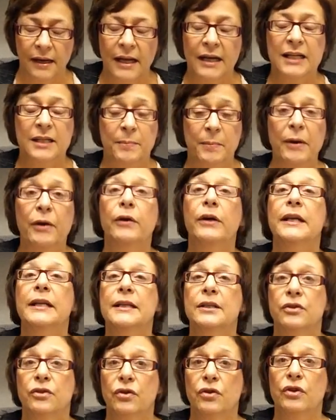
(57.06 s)

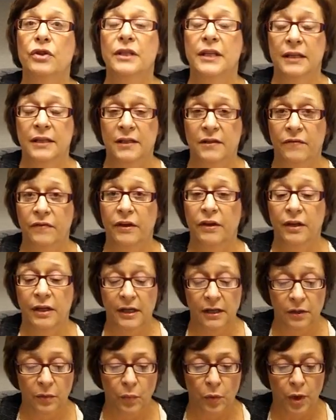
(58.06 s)
experienced nurse
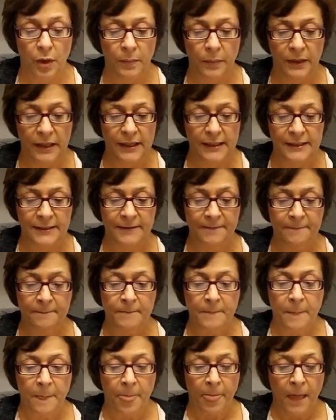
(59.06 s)
incivility in the workplace.
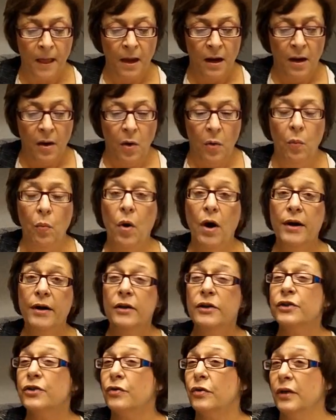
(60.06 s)
One
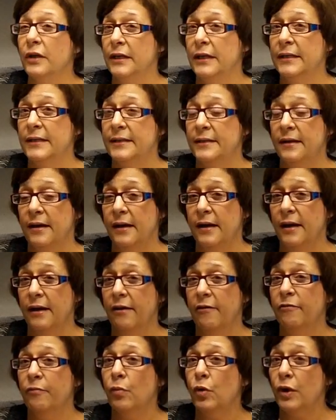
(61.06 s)
Australian
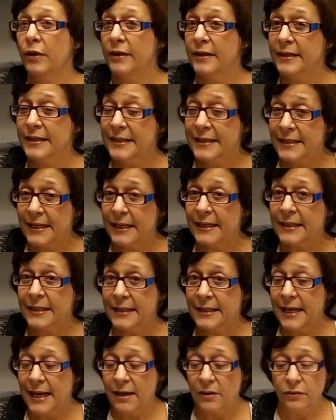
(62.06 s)
study of more than
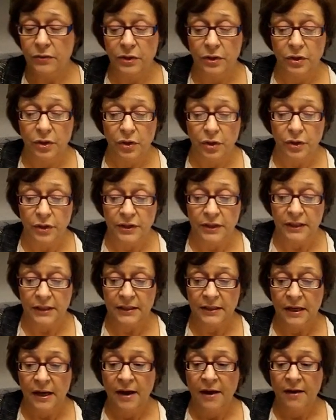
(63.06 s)
6,000 nurses